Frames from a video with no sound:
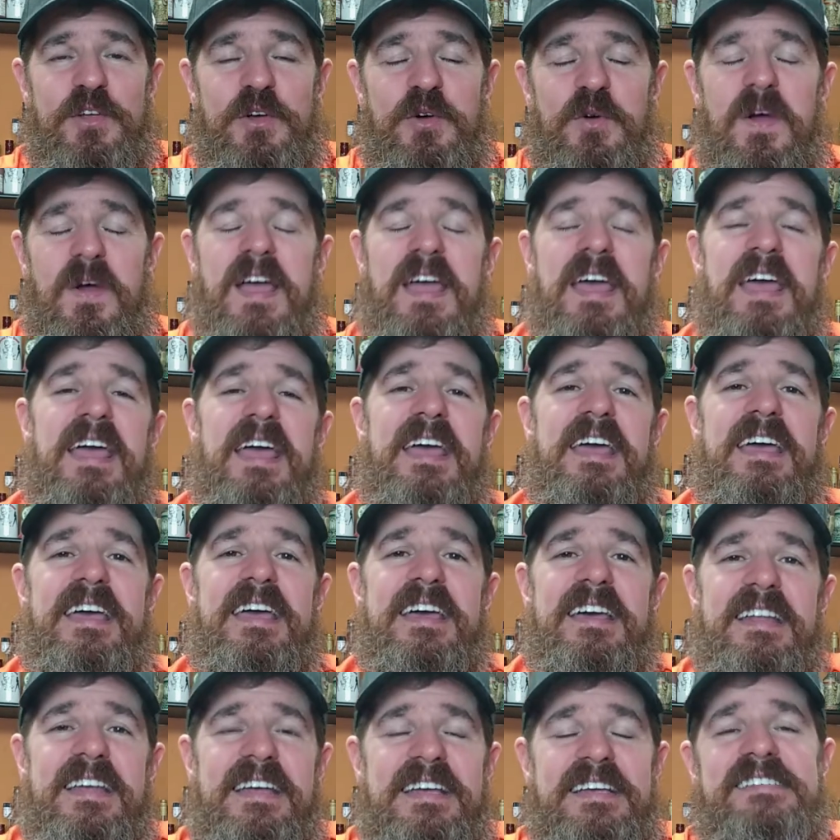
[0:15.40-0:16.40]
Review.
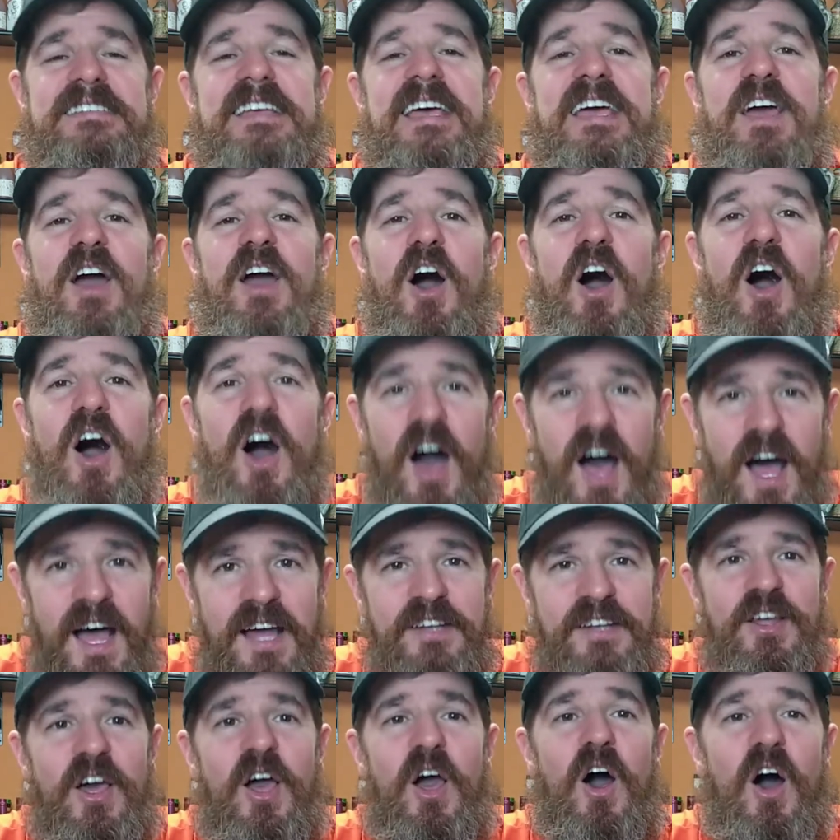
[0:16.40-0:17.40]
It is a
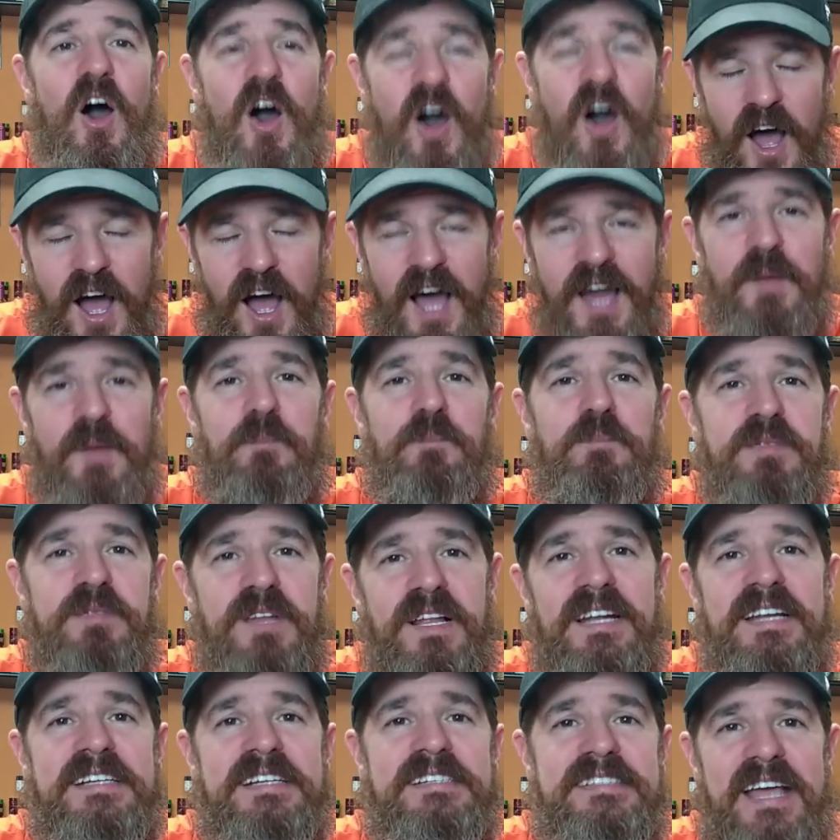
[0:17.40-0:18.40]
hot, hot,
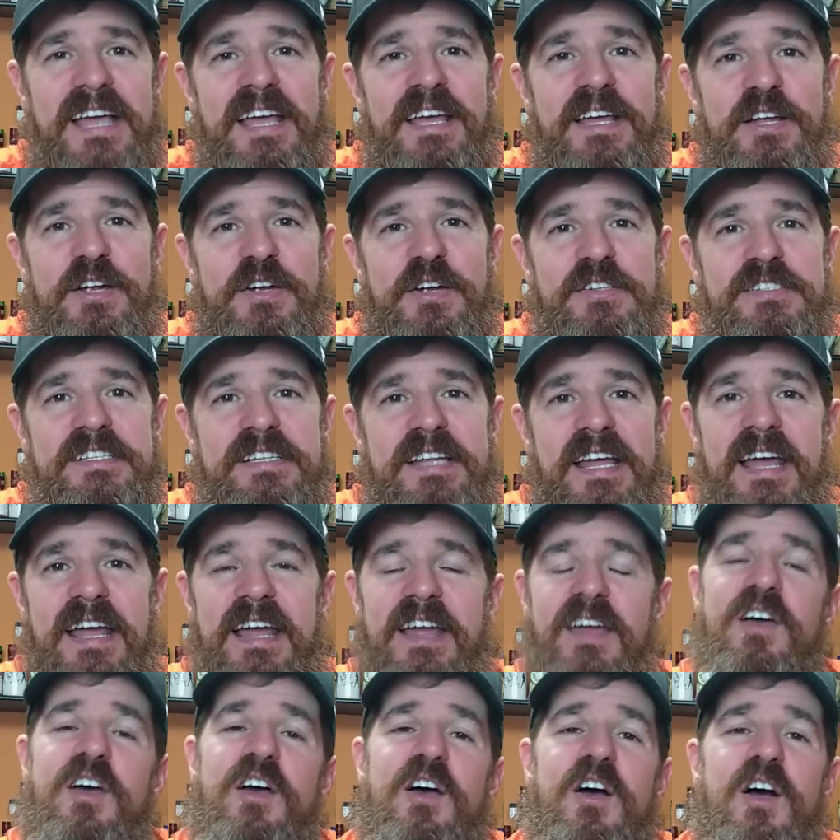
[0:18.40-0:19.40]
bloody day here
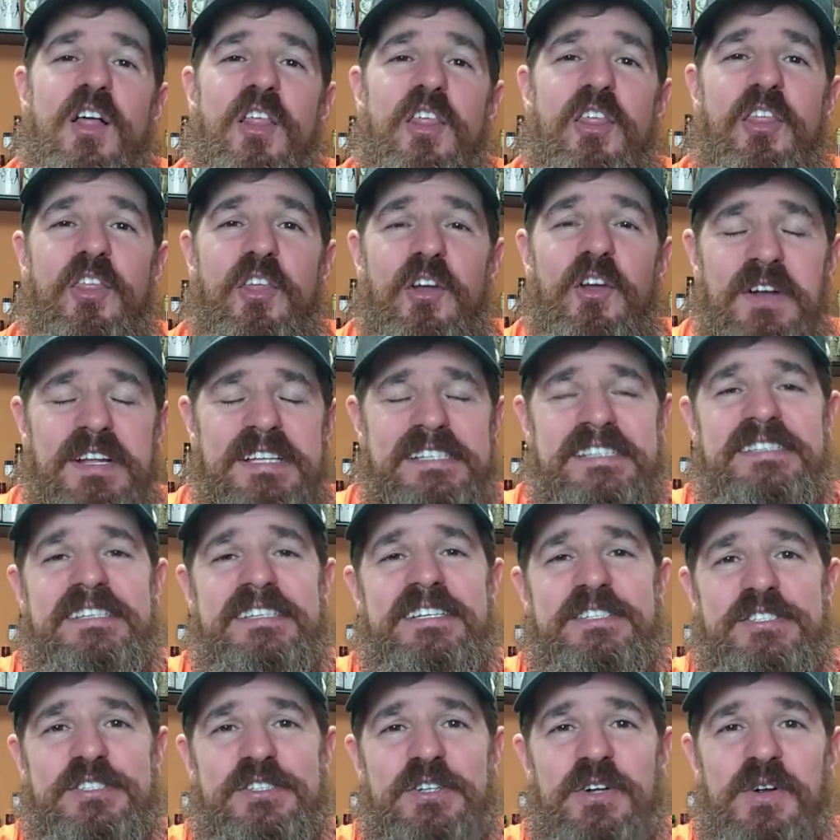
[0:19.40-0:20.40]
today.
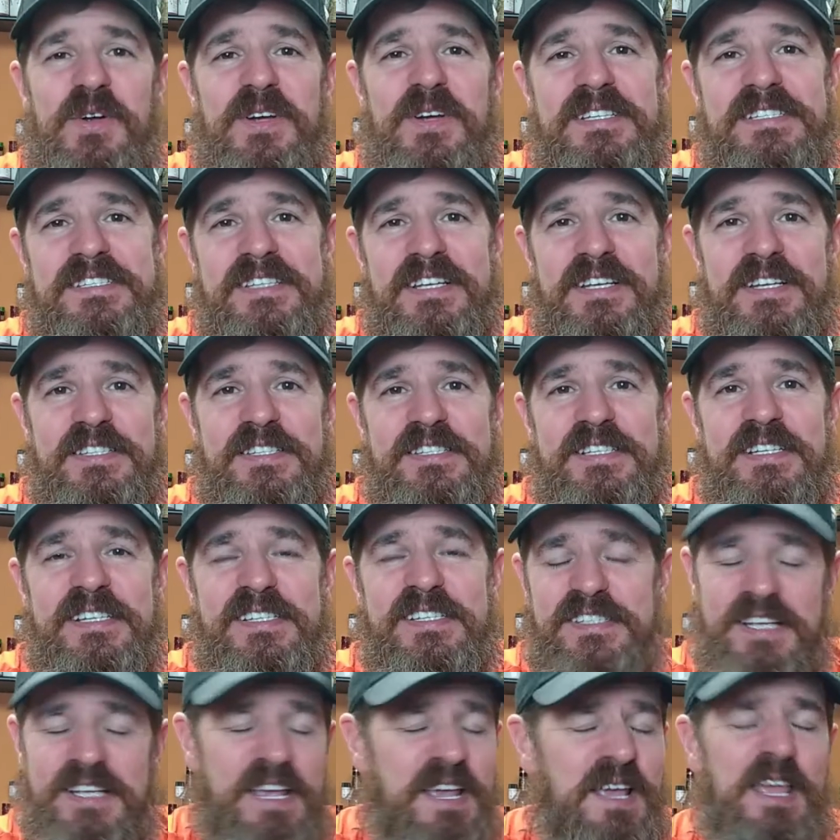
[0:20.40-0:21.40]
36 degrees
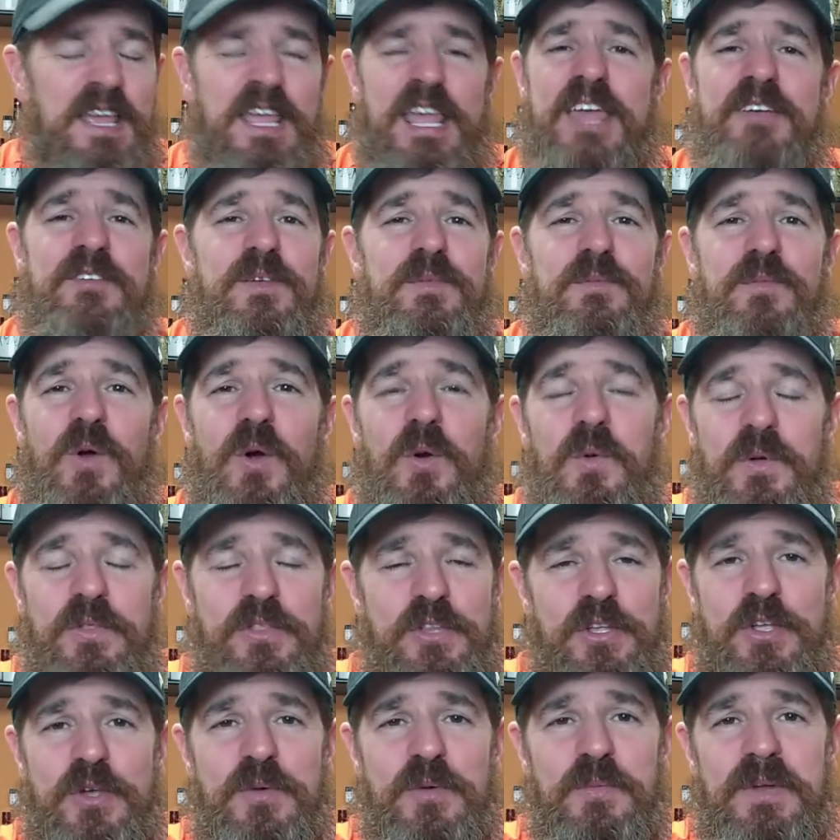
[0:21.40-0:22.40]
Celsius, even more
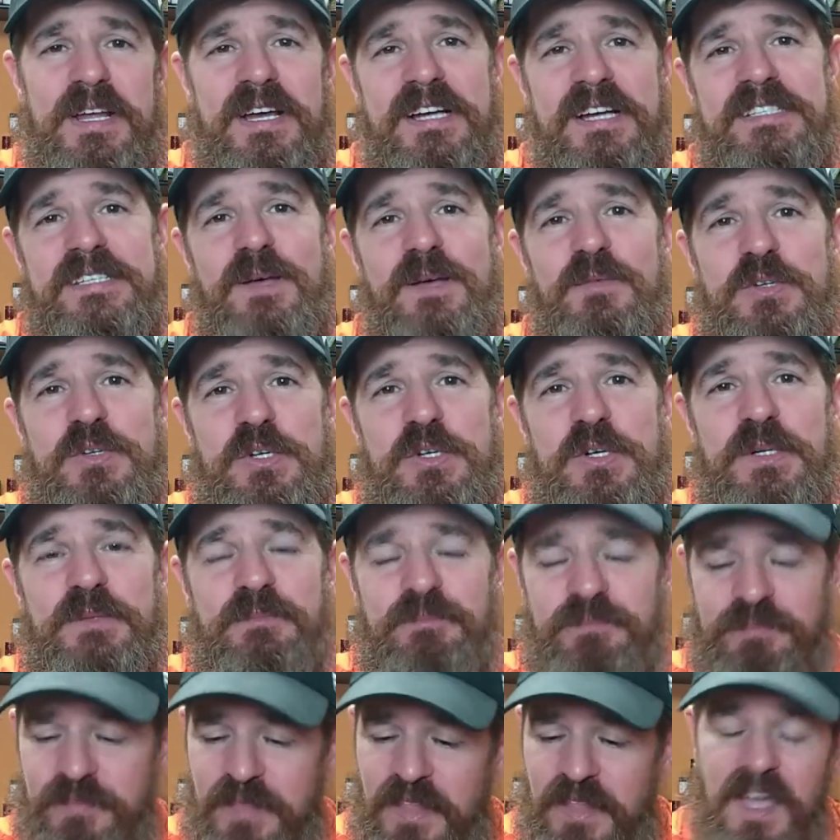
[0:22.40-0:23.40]
with the Humidex, I'm
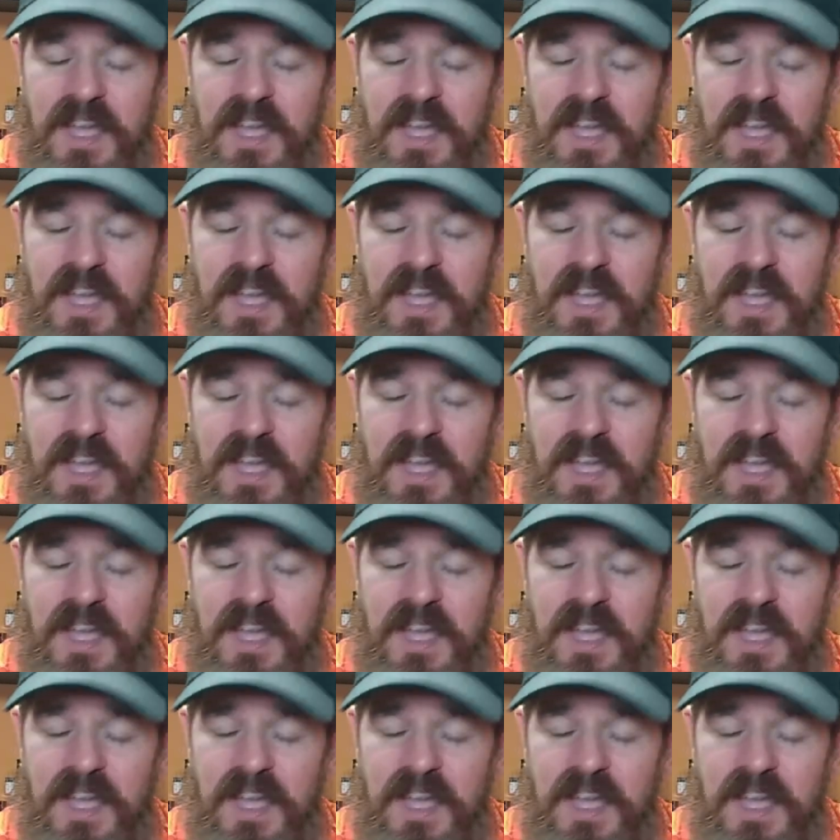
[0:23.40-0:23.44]
sure.